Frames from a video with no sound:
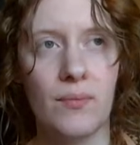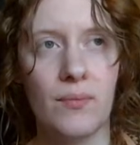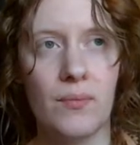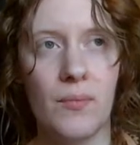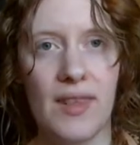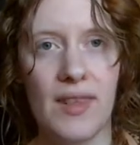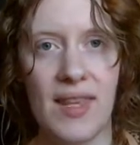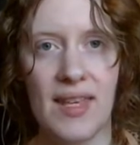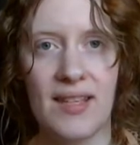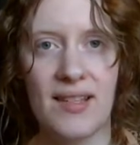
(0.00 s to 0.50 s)

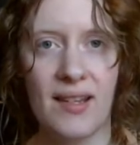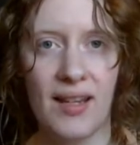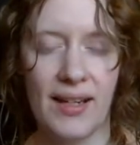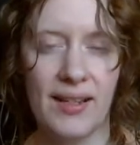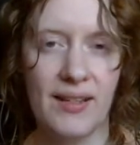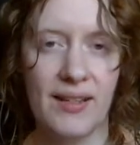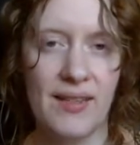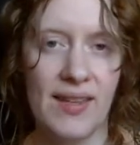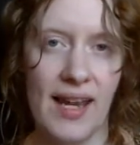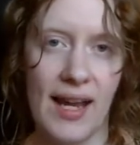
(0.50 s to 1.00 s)
when they
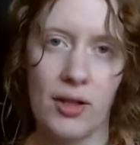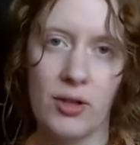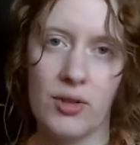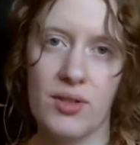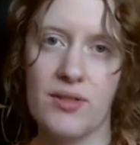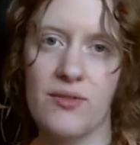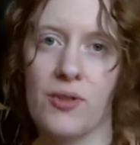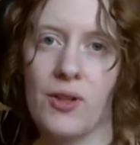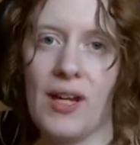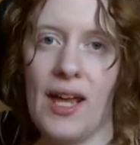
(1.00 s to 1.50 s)
selected the
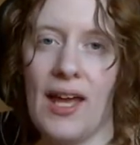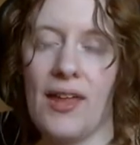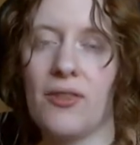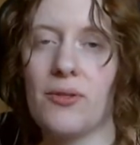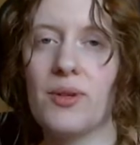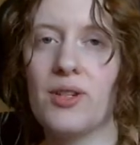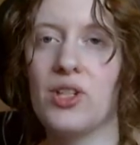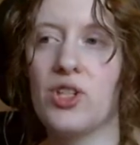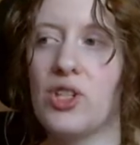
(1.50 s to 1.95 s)
actress for Catherine.